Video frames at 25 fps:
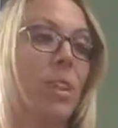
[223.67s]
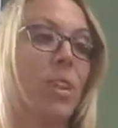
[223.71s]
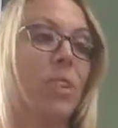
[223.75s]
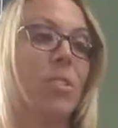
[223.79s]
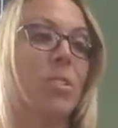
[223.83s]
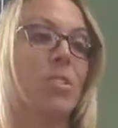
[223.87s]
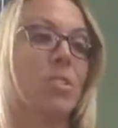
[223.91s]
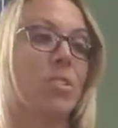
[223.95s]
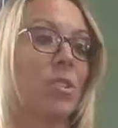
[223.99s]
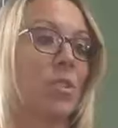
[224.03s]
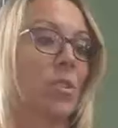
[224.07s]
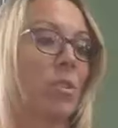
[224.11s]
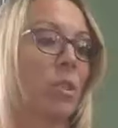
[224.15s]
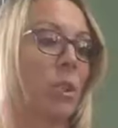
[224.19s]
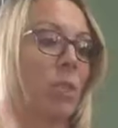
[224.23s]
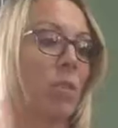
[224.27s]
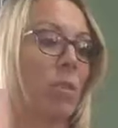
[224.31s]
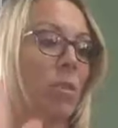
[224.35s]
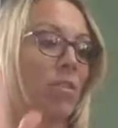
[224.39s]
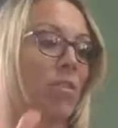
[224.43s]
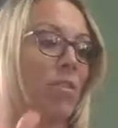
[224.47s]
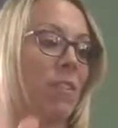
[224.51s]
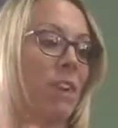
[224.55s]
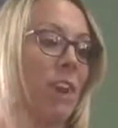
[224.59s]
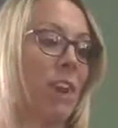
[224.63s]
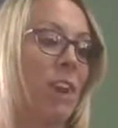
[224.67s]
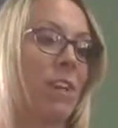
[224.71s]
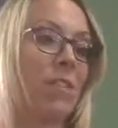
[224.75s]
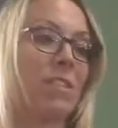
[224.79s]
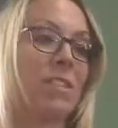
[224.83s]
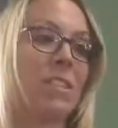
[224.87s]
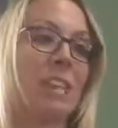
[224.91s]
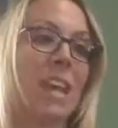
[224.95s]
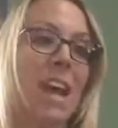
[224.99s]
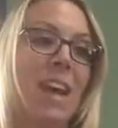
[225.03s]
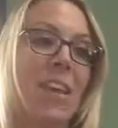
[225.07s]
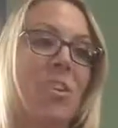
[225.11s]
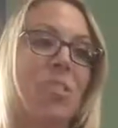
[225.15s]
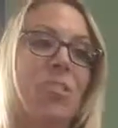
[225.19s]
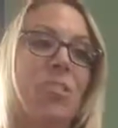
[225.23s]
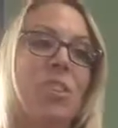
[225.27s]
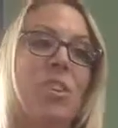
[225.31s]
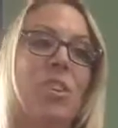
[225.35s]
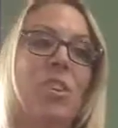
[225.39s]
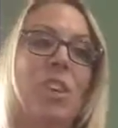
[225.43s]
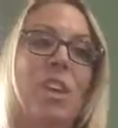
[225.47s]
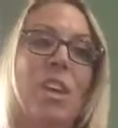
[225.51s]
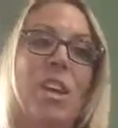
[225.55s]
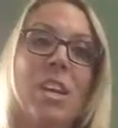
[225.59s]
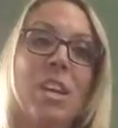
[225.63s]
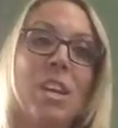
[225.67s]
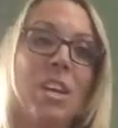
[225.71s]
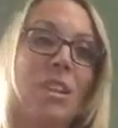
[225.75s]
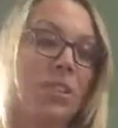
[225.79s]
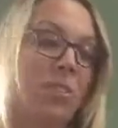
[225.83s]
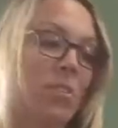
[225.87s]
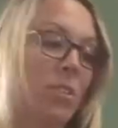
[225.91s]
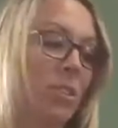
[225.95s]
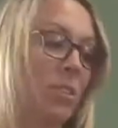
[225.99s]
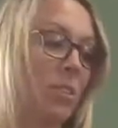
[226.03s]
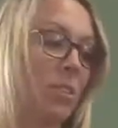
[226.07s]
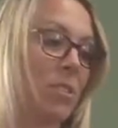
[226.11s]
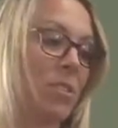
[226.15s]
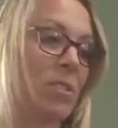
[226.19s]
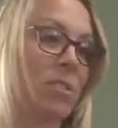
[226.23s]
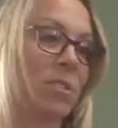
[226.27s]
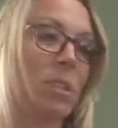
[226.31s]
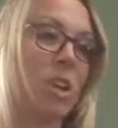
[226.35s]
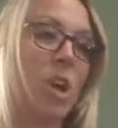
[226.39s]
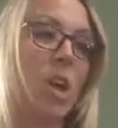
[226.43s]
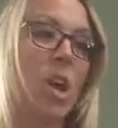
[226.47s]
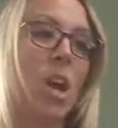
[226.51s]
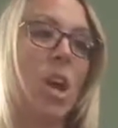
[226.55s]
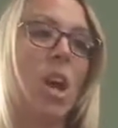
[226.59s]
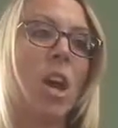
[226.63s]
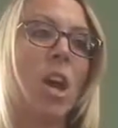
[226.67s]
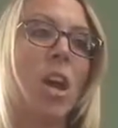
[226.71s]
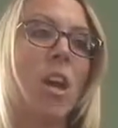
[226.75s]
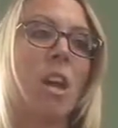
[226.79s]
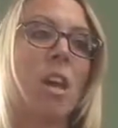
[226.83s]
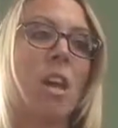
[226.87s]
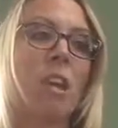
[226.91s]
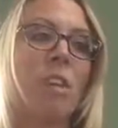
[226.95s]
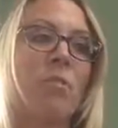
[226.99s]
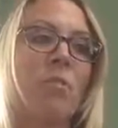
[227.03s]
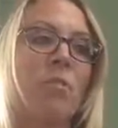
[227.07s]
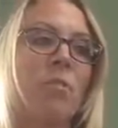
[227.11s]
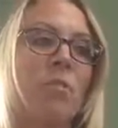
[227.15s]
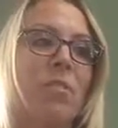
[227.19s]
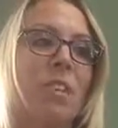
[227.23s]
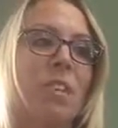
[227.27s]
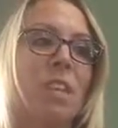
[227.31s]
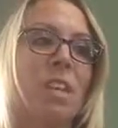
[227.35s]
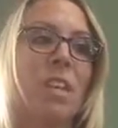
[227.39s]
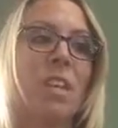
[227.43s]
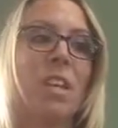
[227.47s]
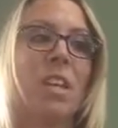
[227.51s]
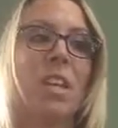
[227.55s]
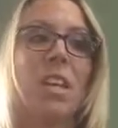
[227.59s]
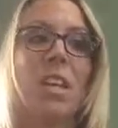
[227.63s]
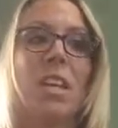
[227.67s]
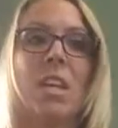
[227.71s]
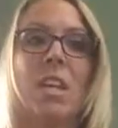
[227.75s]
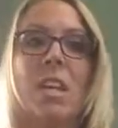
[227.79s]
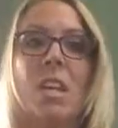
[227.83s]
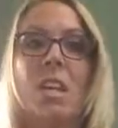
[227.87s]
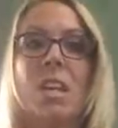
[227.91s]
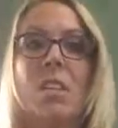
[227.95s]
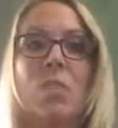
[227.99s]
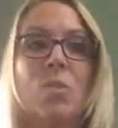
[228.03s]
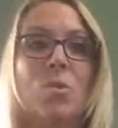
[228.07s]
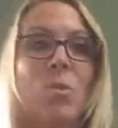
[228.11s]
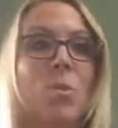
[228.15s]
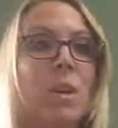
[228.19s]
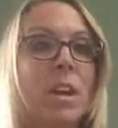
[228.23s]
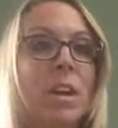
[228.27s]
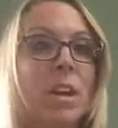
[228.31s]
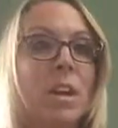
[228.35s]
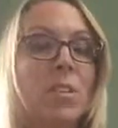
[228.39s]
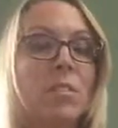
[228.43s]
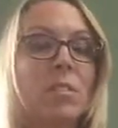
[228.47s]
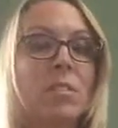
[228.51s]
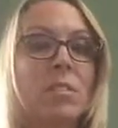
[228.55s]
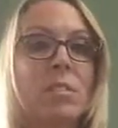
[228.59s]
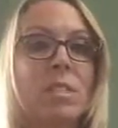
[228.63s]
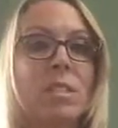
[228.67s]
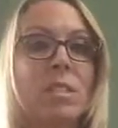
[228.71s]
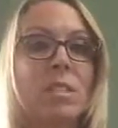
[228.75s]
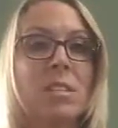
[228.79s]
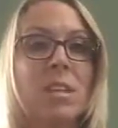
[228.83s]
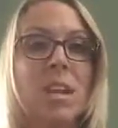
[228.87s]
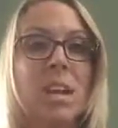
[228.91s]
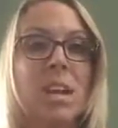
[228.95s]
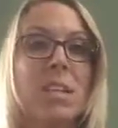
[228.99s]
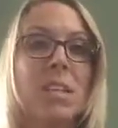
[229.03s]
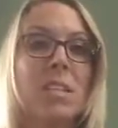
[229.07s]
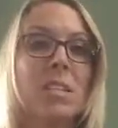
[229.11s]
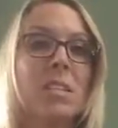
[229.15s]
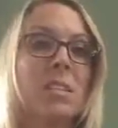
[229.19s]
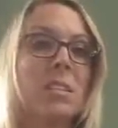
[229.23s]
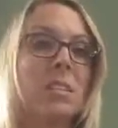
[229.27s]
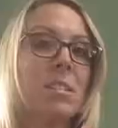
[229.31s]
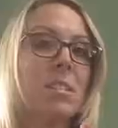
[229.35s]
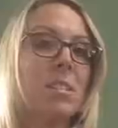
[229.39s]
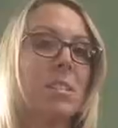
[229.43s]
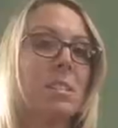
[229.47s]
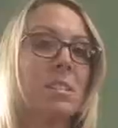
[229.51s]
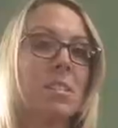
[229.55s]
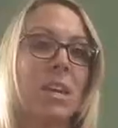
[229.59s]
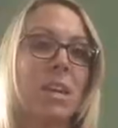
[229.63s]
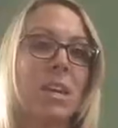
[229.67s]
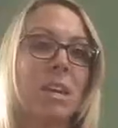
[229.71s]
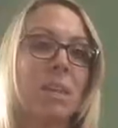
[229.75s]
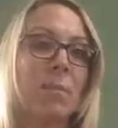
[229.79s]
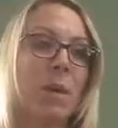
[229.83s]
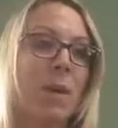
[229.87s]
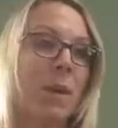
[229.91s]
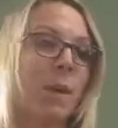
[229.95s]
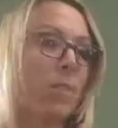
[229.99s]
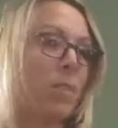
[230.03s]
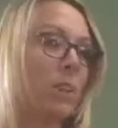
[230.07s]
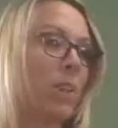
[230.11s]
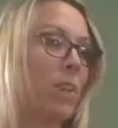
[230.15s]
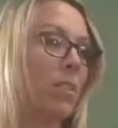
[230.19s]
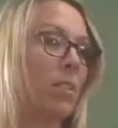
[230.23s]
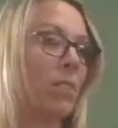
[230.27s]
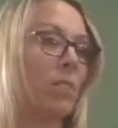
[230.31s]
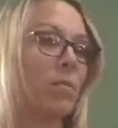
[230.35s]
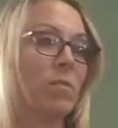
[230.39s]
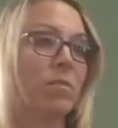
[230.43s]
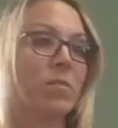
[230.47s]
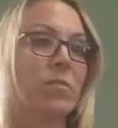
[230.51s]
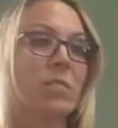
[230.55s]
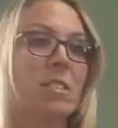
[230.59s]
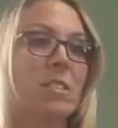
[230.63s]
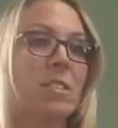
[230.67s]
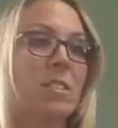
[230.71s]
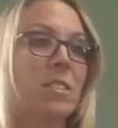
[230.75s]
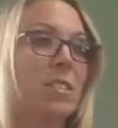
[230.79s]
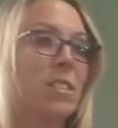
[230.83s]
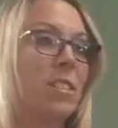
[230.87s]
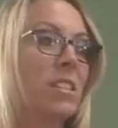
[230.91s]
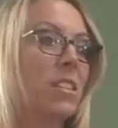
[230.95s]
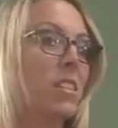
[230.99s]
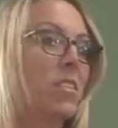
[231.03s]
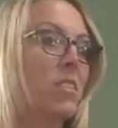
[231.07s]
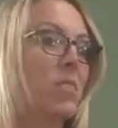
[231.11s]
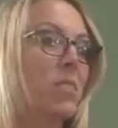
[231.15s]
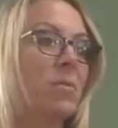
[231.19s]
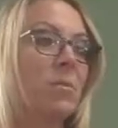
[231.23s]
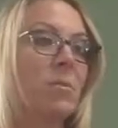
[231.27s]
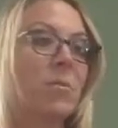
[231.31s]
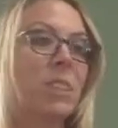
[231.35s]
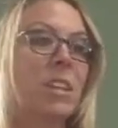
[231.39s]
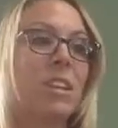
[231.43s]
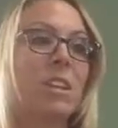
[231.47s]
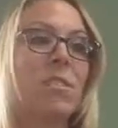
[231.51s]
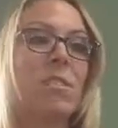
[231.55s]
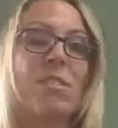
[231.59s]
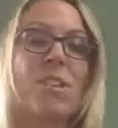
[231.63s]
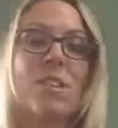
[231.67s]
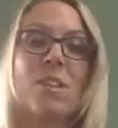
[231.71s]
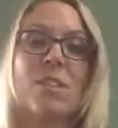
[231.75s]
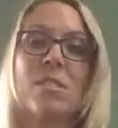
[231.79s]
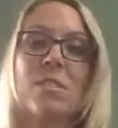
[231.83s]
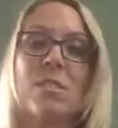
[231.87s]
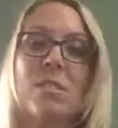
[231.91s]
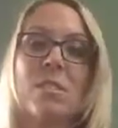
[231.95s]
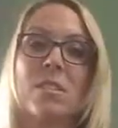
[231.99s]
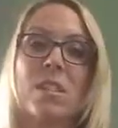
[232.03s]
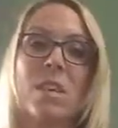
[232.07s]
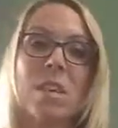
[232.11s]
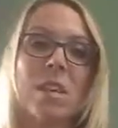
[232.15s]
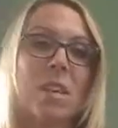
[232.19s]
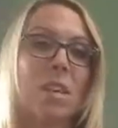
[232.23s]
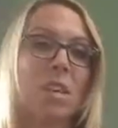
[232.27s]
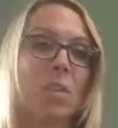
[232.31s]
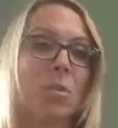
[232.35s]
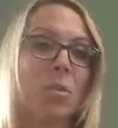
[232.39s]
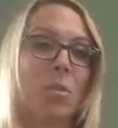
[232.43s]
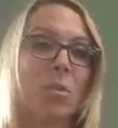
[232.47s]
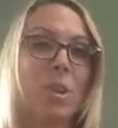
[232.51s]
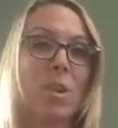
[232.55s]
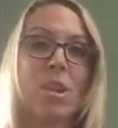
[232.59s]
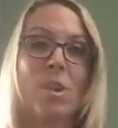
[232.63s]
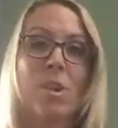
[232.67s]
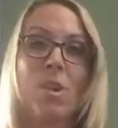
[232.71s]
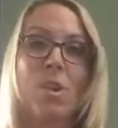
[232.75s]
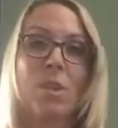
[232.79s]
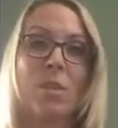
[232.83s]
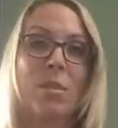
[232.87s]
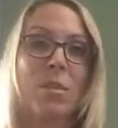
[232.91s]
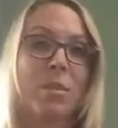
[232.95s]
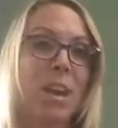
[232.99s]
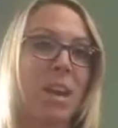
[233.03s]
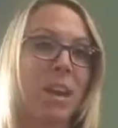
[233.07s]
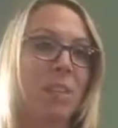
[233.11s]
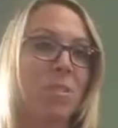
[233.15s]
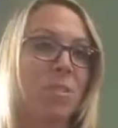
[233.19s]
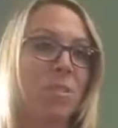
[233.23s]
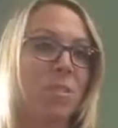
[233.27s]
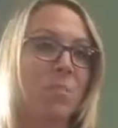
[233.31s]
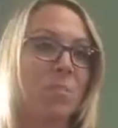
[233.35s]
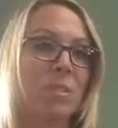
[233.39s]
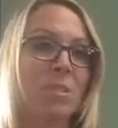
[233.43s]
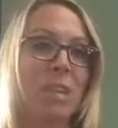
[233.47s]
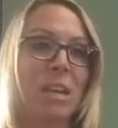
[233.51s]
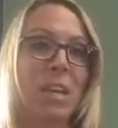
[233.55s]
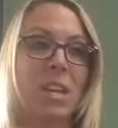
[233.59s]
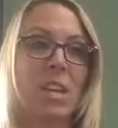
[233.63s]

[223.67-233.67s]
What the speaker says: Also, number five, tackle your honey-do list. If the door handles need tightened, tighten them up. Fix the leaky faucet. Recaulk the bathrooms.